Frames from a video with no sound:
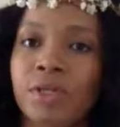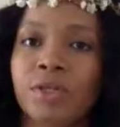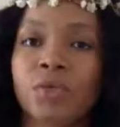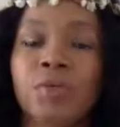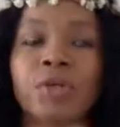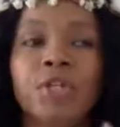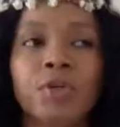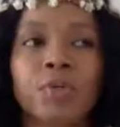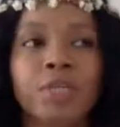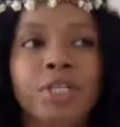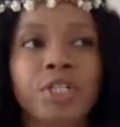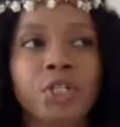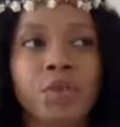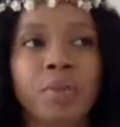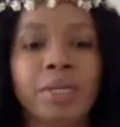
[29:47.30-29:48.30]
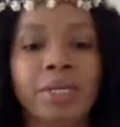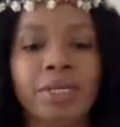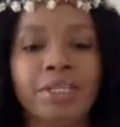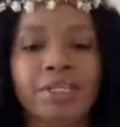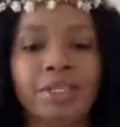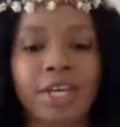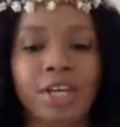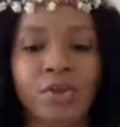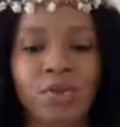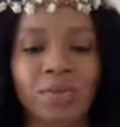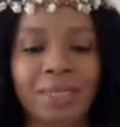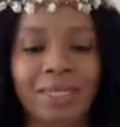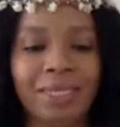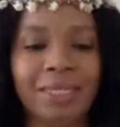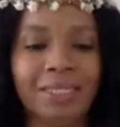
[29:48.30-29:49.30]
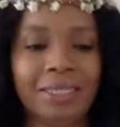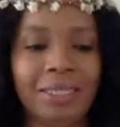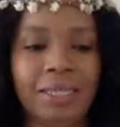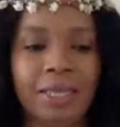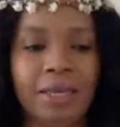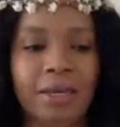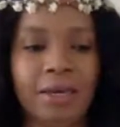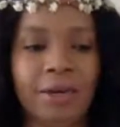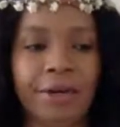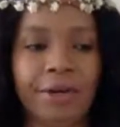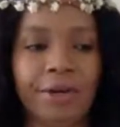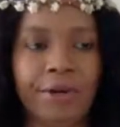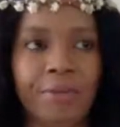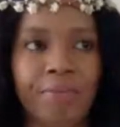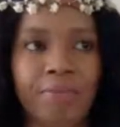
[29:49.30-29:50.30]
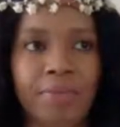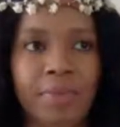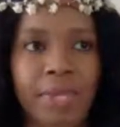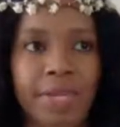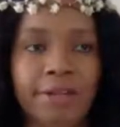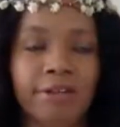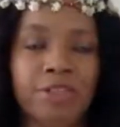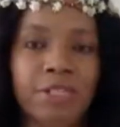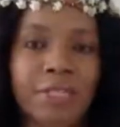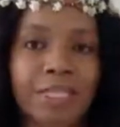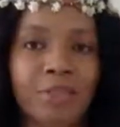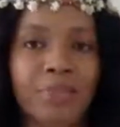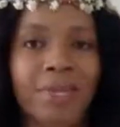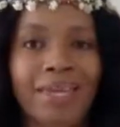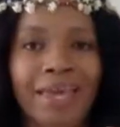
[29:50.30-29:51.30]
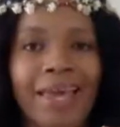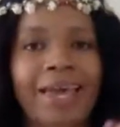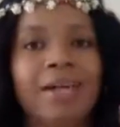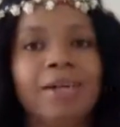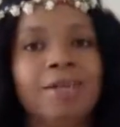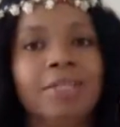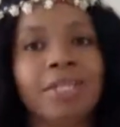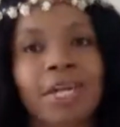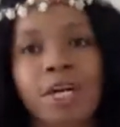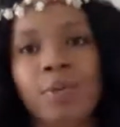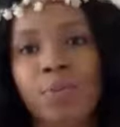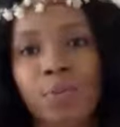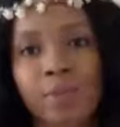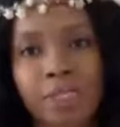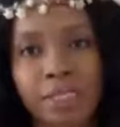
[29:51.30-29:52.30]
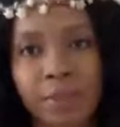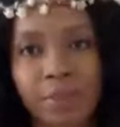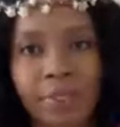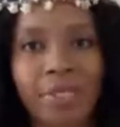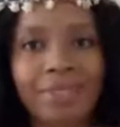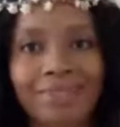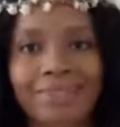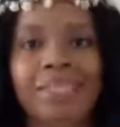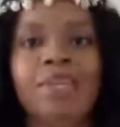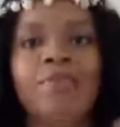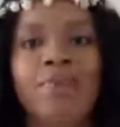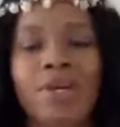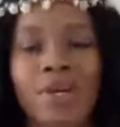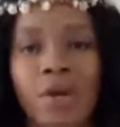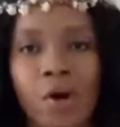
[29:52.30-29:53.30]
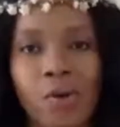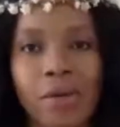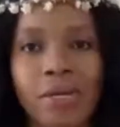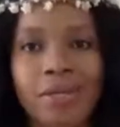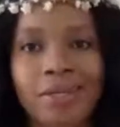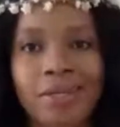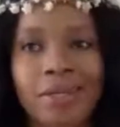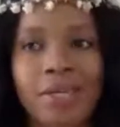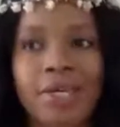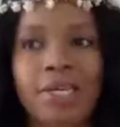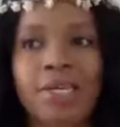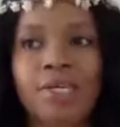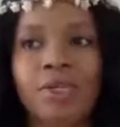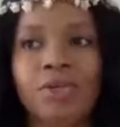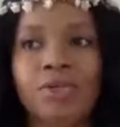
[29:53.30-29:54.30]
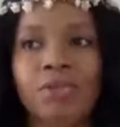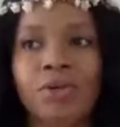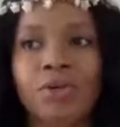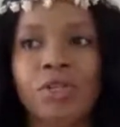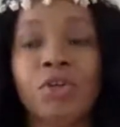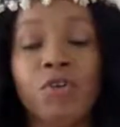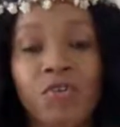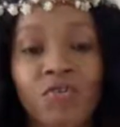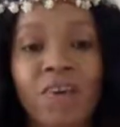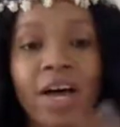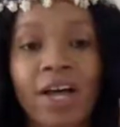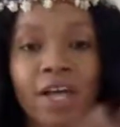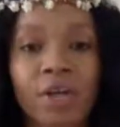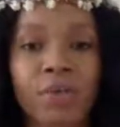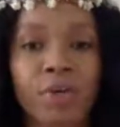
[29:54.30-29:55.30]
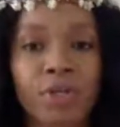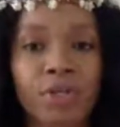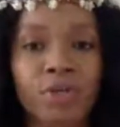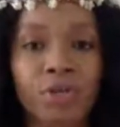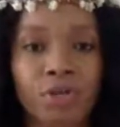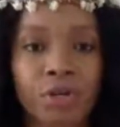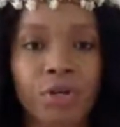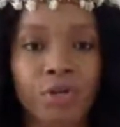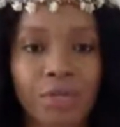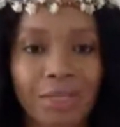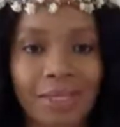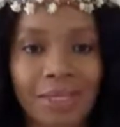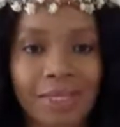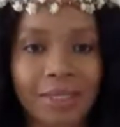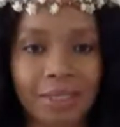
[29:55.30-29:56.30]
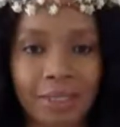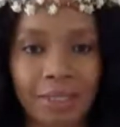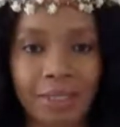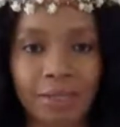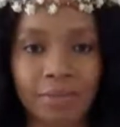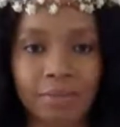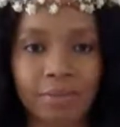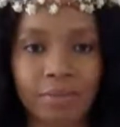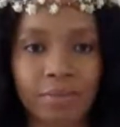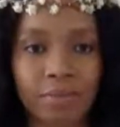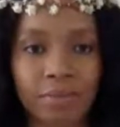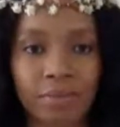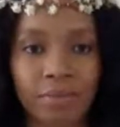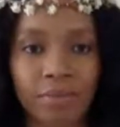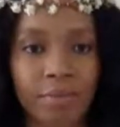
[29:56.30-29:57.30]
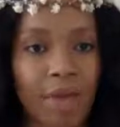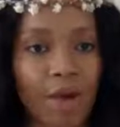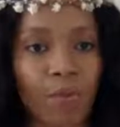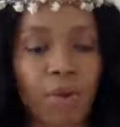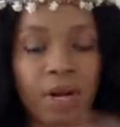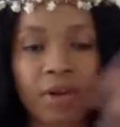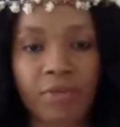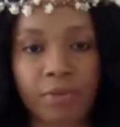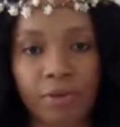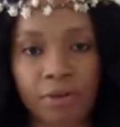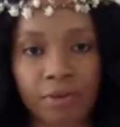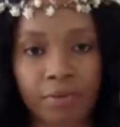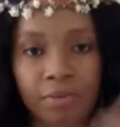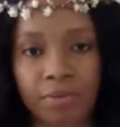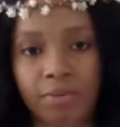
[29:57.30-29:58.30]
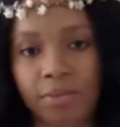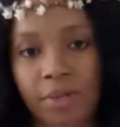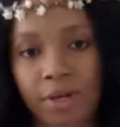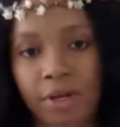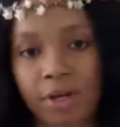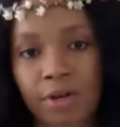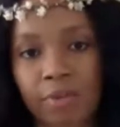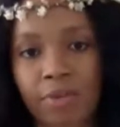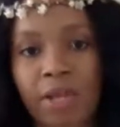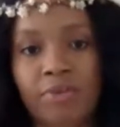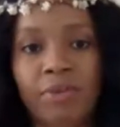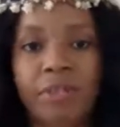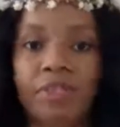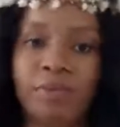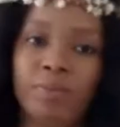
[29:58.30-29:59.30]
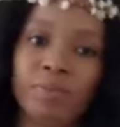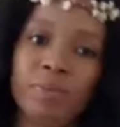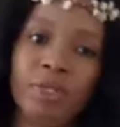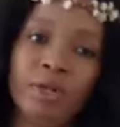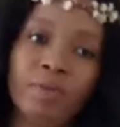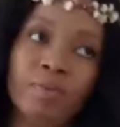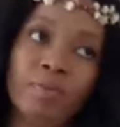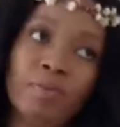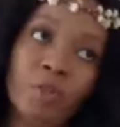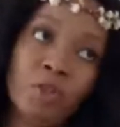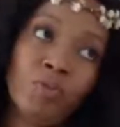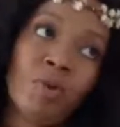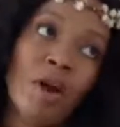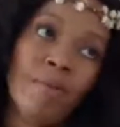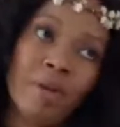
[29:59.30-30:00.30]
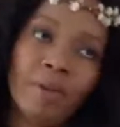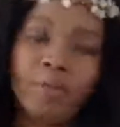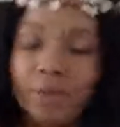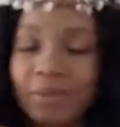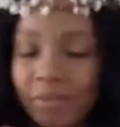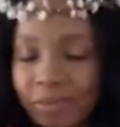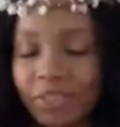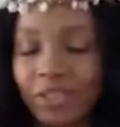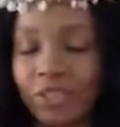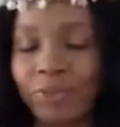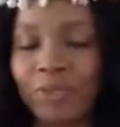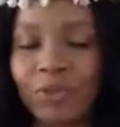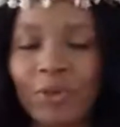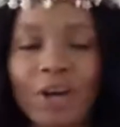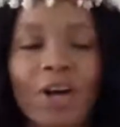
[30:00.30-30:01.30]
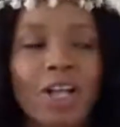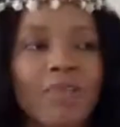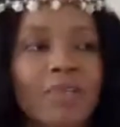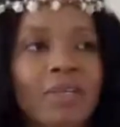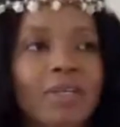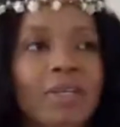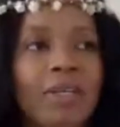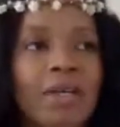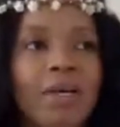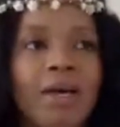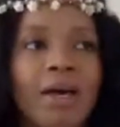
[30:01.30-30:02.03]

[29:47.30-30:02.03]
Because what you're really doing is like releasing energy that's being held up with something to keep it going. So you'll find when you start releasing at whatever level is, most prominent, but you should be doing all of it.